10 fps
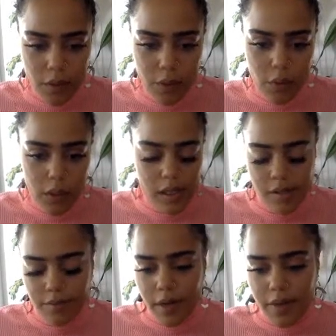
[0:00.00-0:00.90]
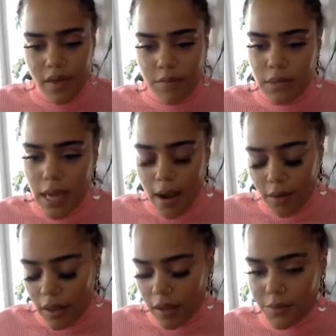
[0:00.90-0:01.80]
Or write them
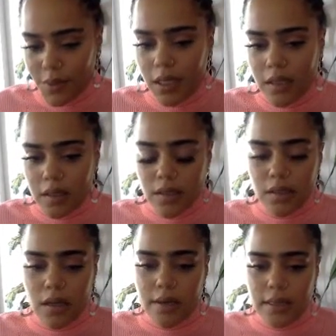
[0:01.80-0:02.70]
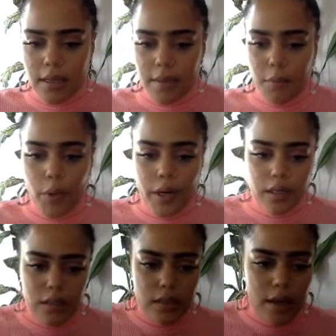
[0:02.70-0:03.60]
down and we can discuss them more
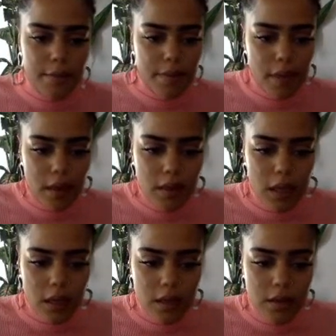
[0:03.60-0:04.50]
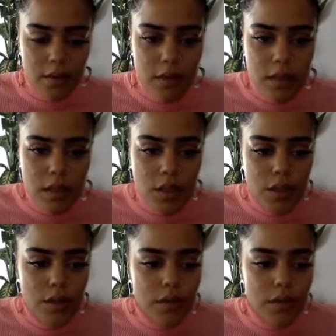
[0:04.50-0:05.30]
in depth at the end of the session.